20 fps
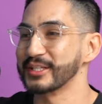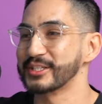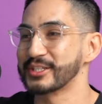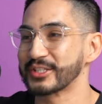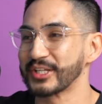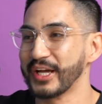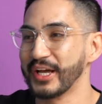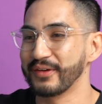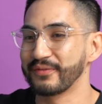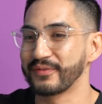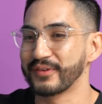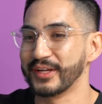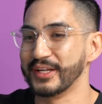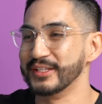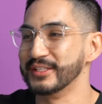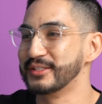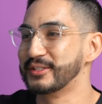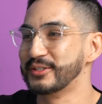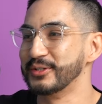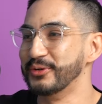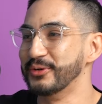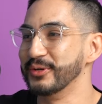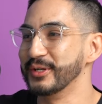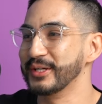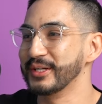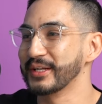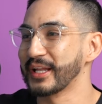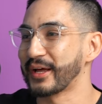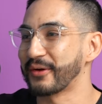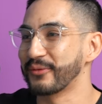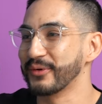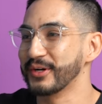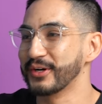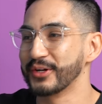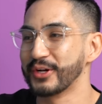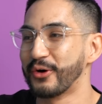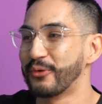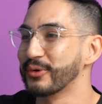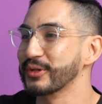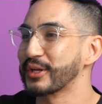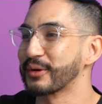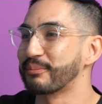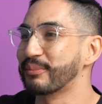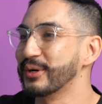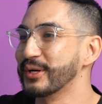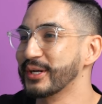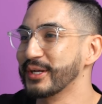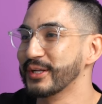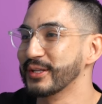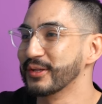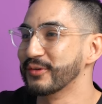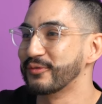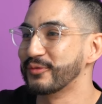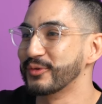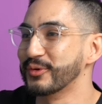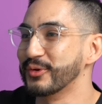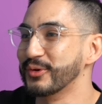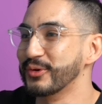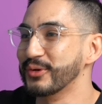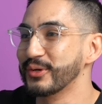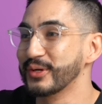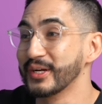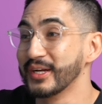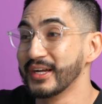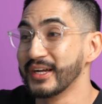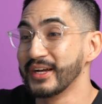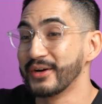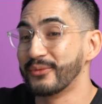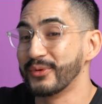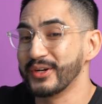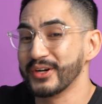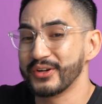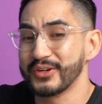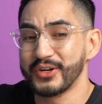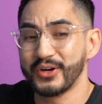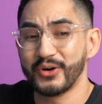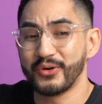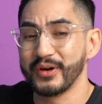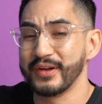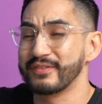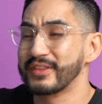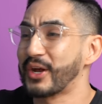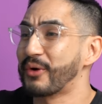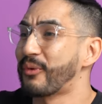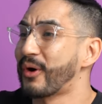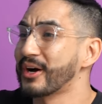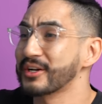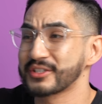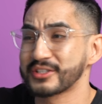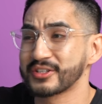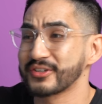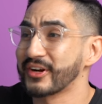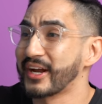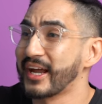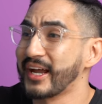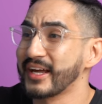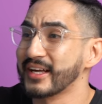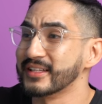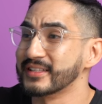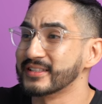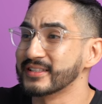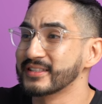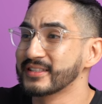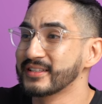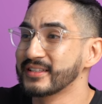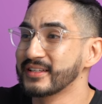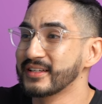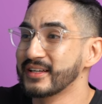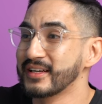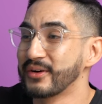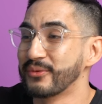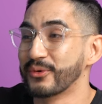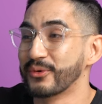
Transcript: the chef is doing. Like, we don't know what they're putting in the food. We don't know if they washed their hands. Nope.